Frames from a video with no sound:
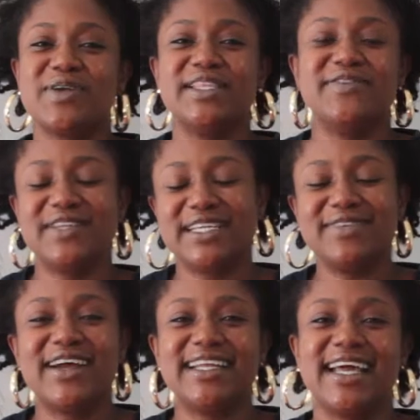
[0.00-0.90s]
we're living
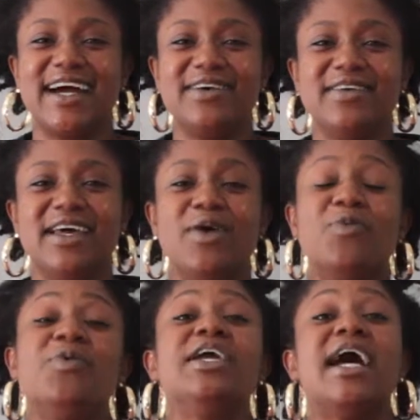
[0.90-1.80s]
in right now.
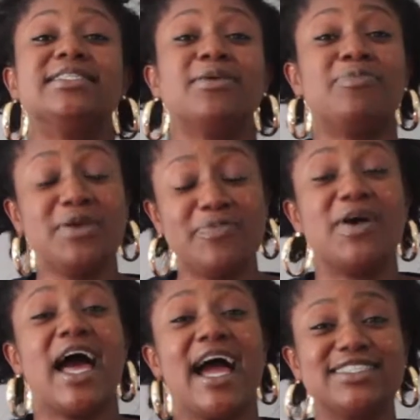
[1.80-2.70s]
We as a
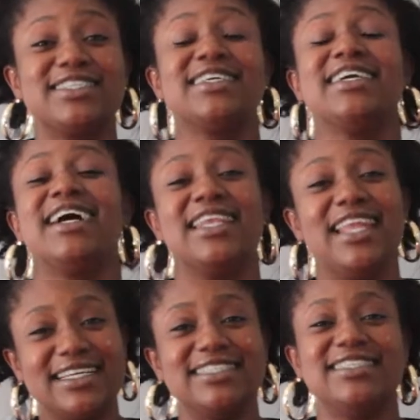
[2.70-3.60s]
people actually
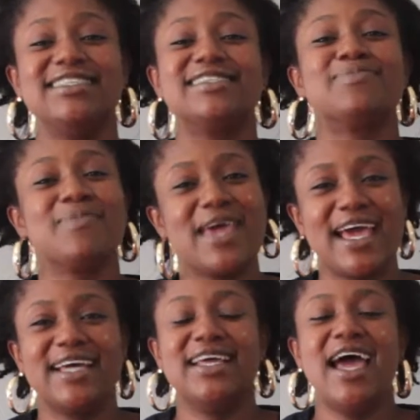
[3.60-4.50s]
elected this
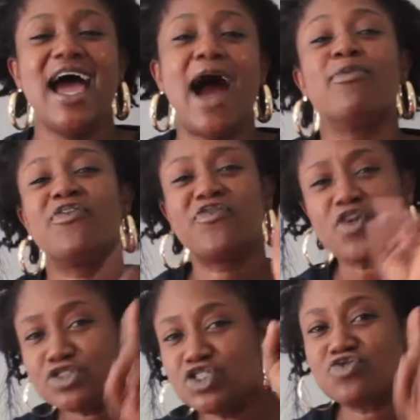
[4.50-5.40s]
man, our
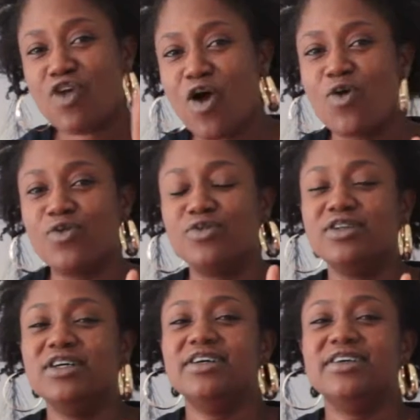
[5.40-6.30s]
first troll
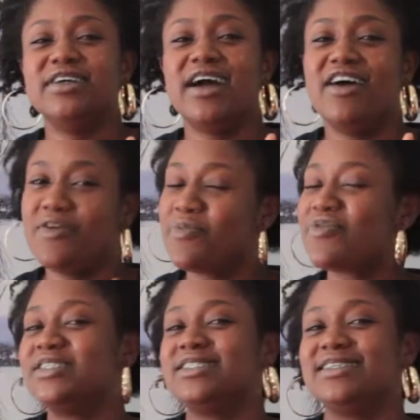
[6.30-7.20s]
of a
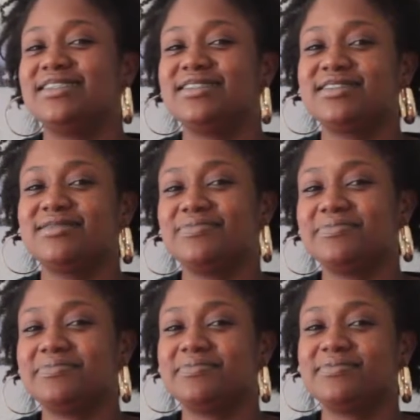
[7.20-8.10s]
president.
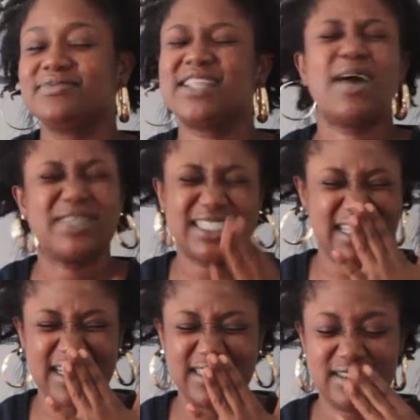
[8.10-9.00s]
That
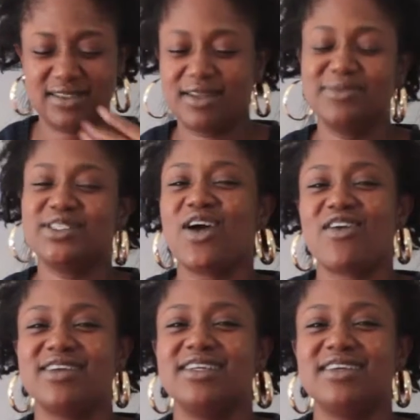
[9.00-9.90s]
wasn't nice. I'm
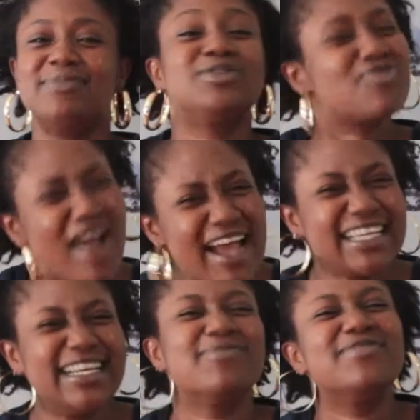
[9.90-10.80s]
sorry. I'm
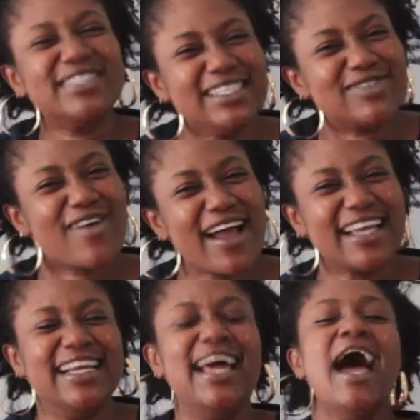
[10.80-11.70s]
trying. I'm really
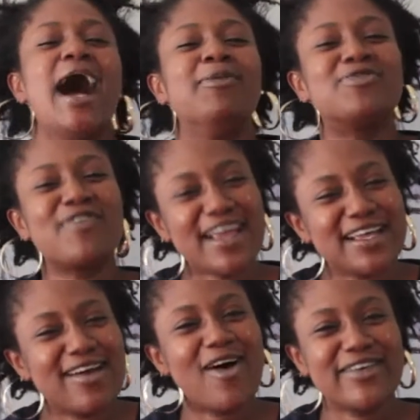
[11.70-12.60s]
trying. I'm
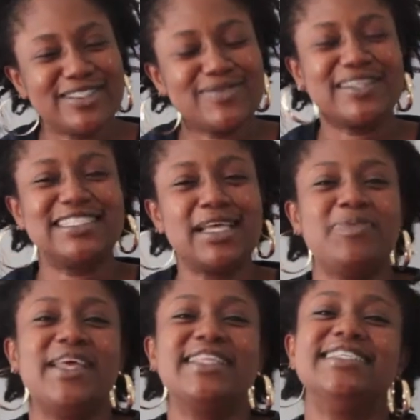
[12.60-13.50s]
trying hard to
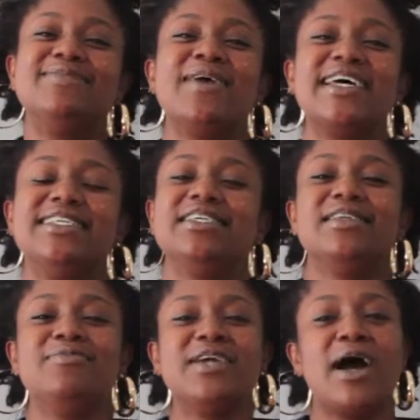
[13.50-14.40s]
accept that this man is
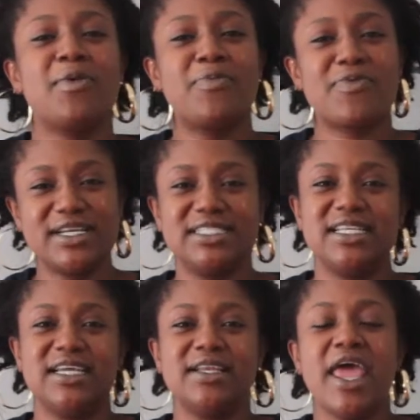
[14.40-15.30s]
going to be our
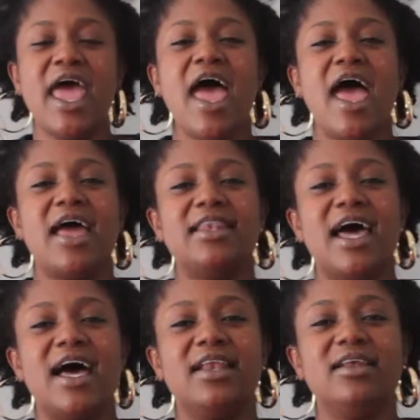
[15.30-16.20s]
president and
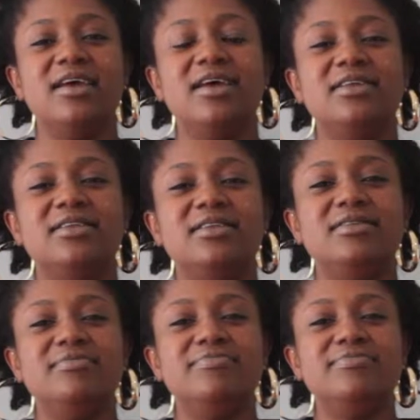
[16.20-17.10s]
that
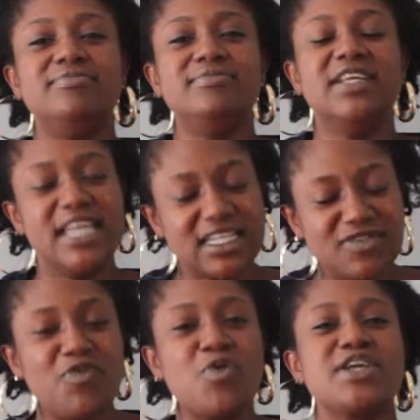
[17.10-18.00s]
the
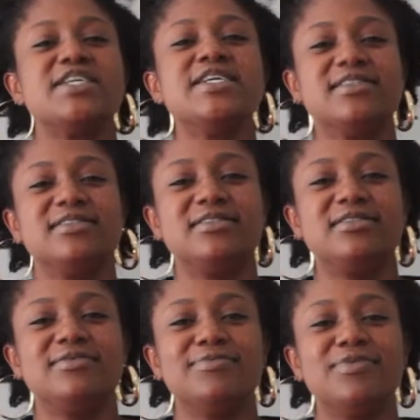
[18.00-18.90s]
next 4
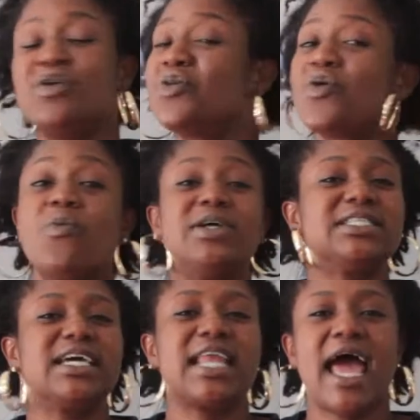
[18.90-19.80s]
years, we don't know
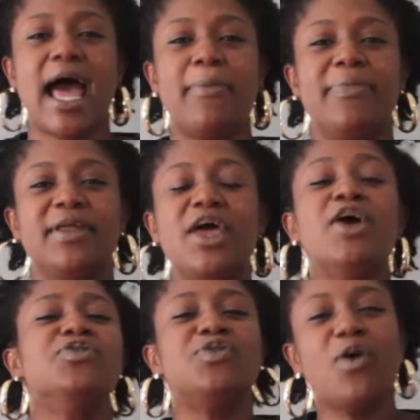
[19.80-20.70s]
what's going to happen.
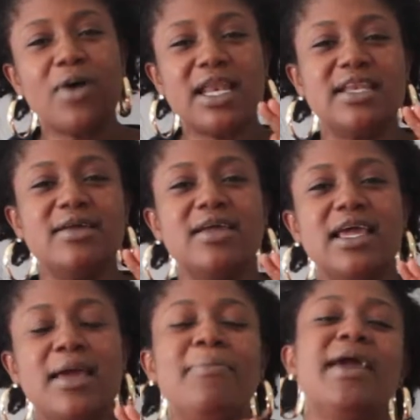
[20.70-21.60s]
You know what
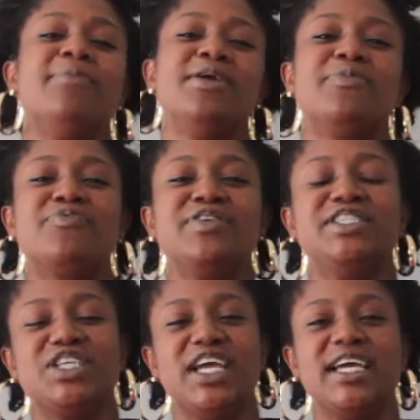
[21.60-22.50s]
it made me
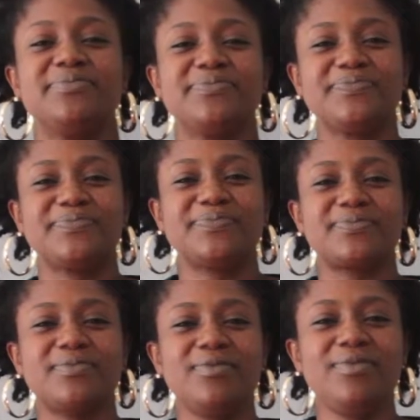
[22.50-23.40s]
appreciate?
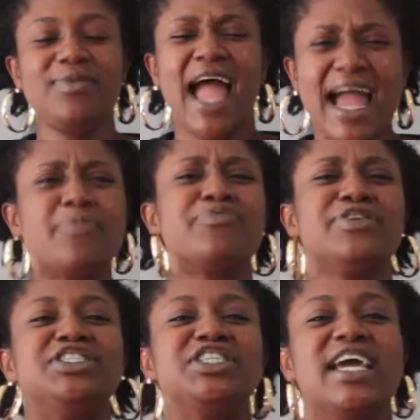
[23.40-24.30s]
I
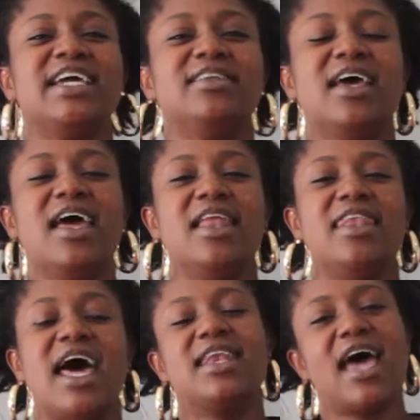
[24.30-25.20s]
appreciate
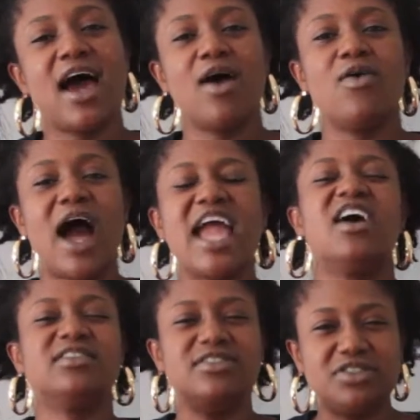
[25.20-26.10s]
that now I
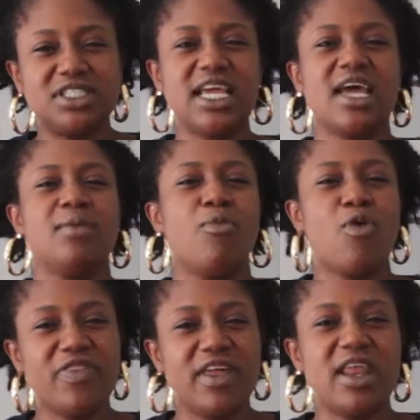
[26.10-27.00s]
understand
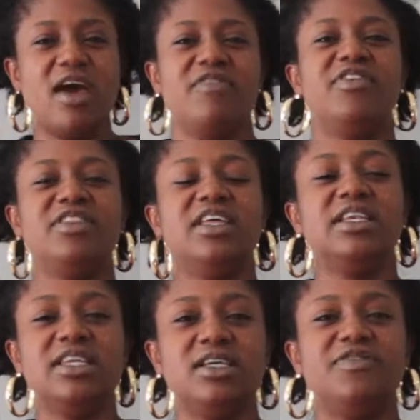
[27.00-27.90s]
more than ever the
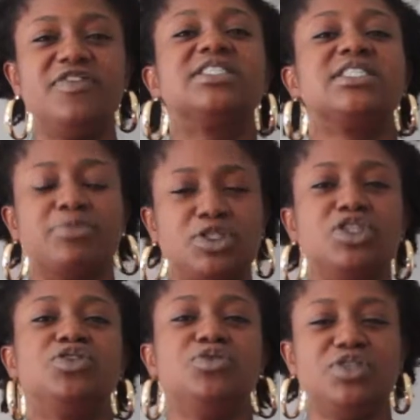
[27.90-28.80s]
need for
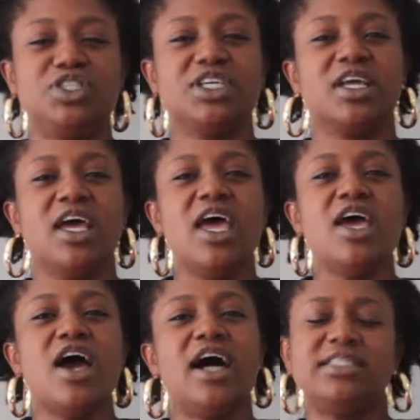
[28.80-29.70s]
substitution.
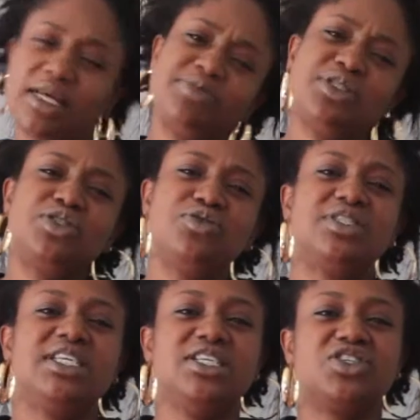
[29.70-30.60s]
A
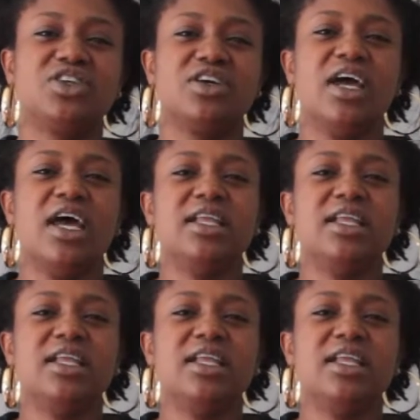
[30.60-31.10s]
substitute teacher.